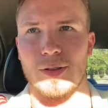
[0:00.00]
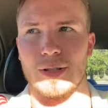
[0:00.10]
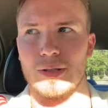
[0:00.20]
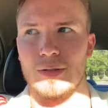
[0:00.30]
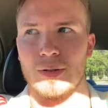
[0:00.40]
I
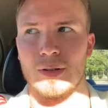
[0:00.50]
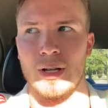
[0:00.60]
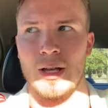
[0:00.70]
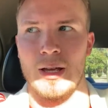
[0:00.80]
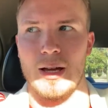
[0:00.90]
think these are
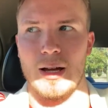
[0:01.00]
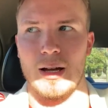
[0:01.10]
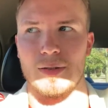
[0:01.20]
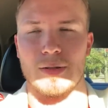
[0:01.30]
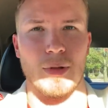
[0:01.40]

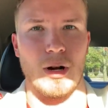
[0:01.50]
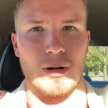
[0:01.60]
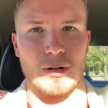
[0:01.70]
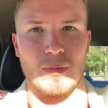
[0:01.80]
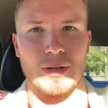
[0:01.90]
some of the
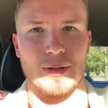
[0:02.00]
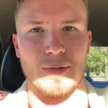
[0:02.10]
harder ones to